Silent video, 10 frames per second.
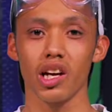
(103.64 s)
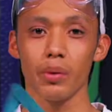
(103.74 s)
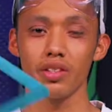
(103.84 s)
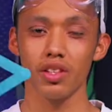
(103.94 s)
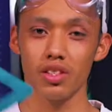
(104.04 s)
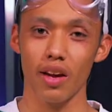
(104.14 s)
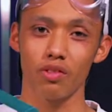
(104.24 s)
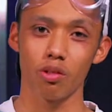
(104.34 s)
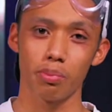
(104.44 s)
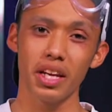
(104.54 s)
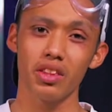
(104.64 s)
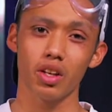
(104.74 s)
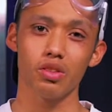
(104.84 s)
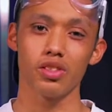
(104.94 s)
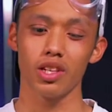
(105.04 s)
we just have to repeat
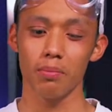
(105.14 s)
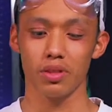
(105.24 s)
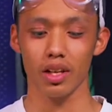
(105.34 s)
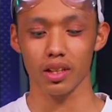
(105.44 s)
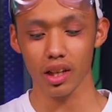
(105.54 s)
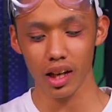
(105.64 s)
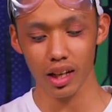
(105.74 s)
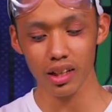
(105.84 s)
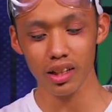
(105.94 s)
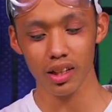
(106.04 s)
those steps again.